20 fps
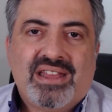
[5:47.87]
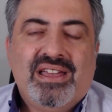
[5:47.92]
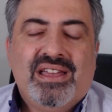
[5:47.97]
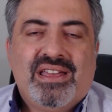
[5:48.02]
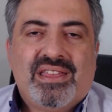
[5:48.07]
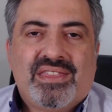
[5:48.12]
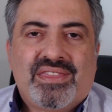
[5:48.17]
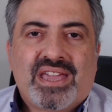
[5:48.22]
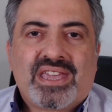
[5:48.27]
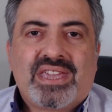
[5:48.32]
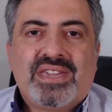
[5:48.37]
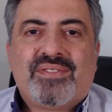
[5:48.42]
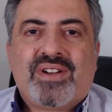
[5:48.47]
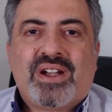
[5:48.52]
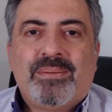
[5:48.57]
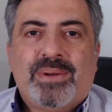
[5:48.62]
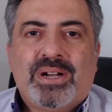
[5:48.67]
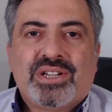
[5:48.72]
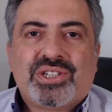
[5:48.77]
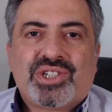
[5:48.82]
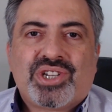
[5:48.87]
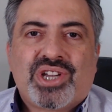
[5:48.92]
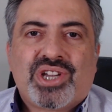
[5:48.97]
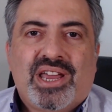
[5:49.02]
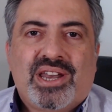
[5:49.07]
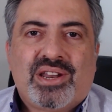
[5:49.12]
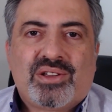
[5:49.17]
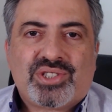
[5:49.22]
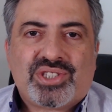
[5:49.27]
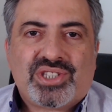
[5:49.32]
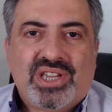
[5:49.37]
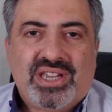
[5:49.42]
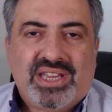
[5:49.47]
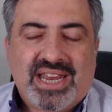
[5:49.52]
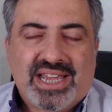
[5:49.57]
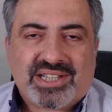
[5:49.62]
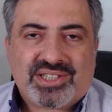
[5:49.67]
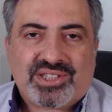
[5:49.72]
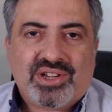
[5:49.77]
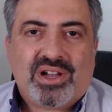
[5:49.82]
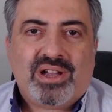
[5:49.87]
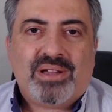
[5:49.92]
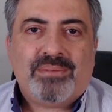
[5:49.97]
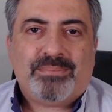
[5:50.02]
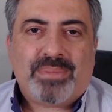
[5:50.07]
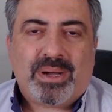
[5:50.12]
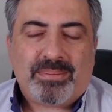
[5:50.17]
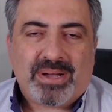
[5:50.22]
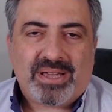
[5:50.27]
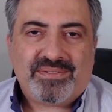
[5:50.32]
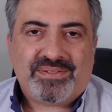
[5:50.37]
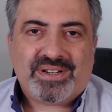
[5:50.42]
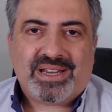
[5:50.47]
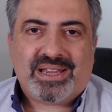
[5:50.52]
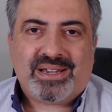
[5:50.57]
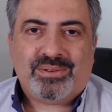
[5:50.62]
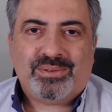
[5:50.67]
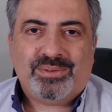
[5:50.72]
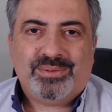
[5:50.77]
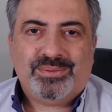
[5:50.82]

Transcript: Thank you very much, and I'll see you next time. Bye bye for now.